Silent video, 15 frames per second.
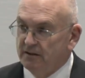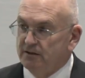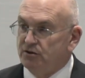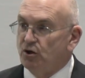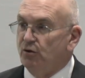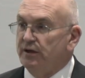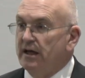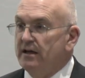
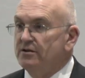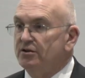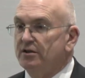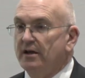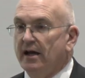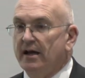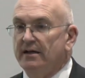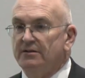So the
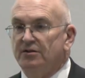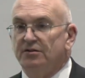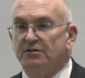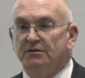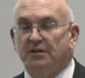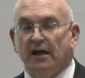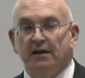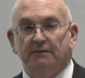agency has
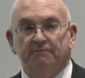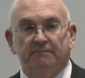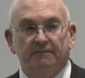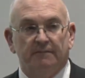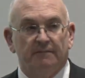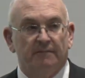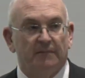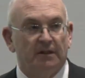10
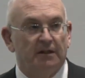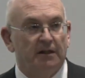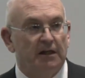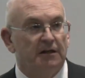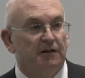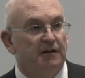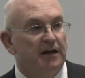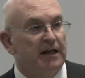
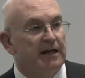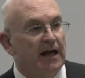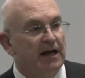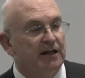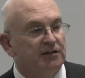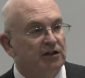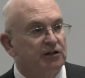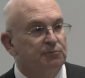internet
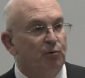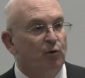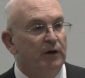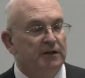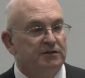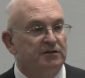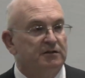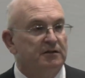access
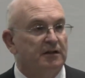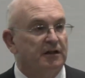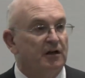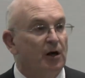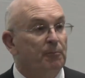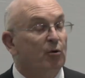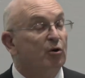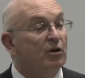points and a
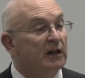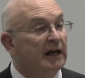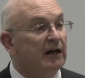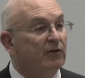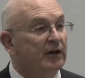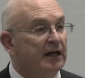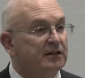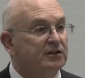couple
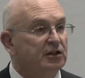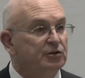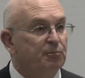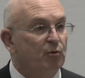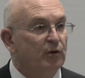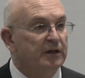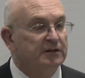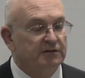cloud access
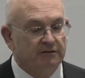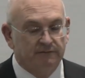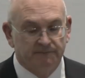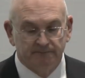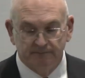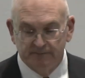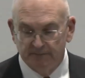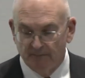points.
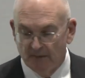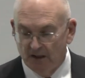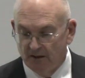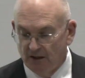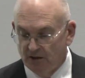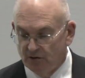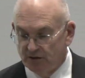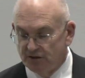
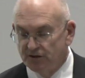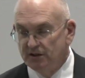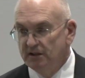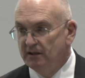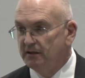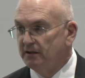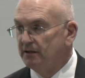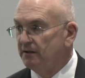You can
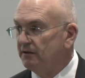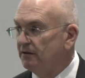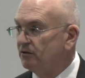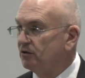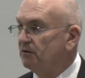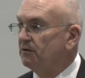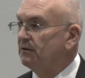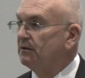see that
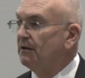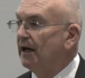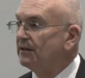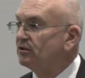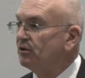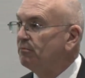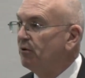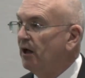there's
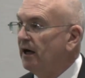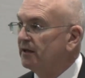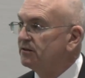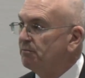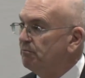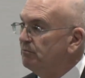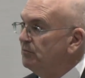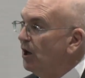lots of blocks,
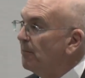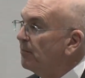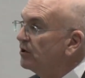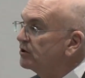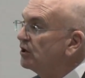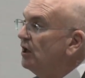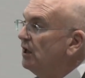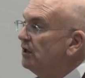
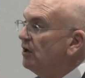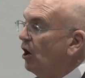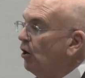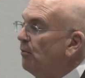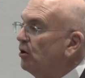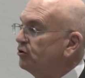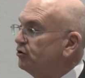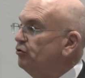numbers
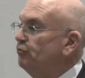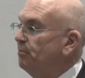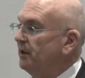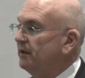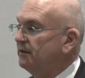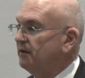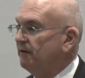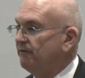almost too
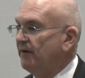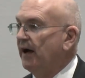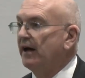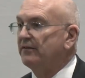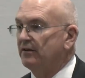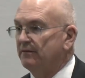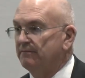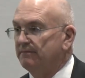big to
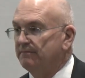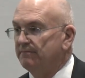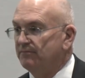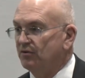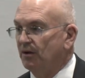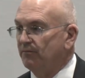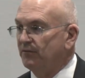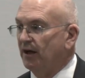fathom
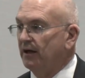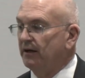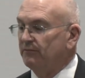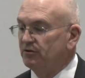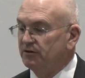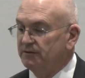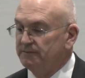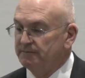sometimes.